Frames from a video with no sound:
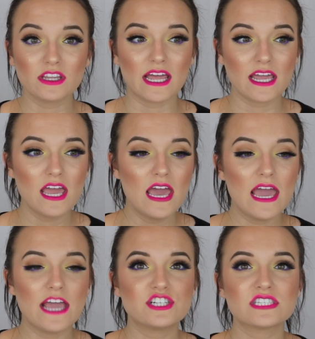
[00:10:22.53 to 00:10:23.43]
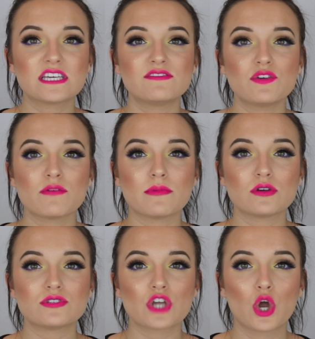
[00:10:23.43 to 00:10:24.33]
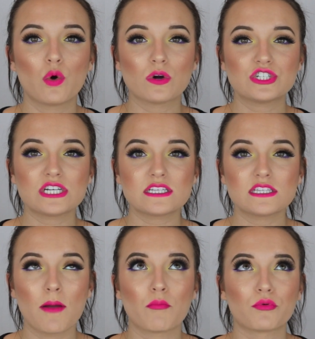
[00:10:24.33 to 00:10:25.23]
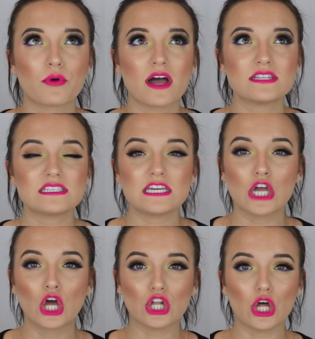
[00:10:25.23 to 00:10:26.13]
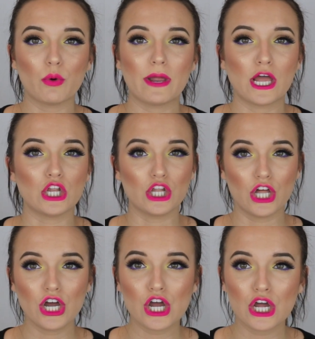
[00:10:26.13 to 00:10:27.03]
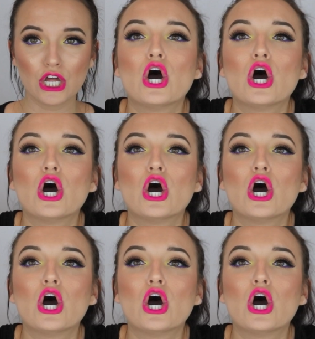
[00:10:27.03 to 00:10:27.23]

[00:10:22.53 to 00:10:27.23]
Like, it just gives you the most gorgeous, bronzy, glowing look.